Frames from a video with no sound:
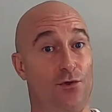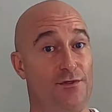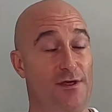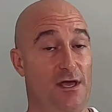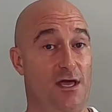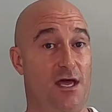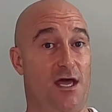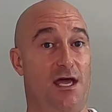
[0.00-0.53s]

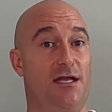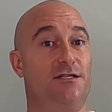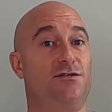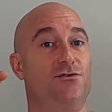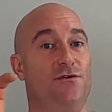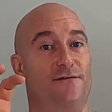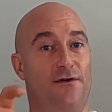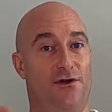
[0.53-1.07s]
thinking
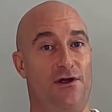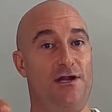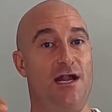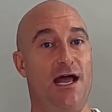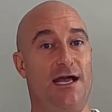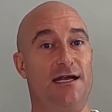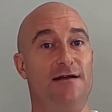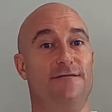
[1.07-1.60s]
into a very
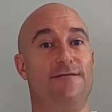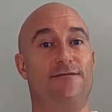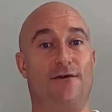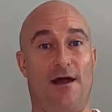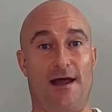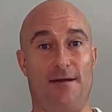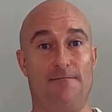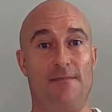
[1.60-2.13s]
negative
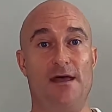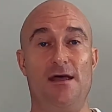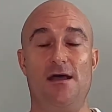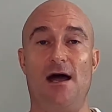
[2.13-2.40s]
frame,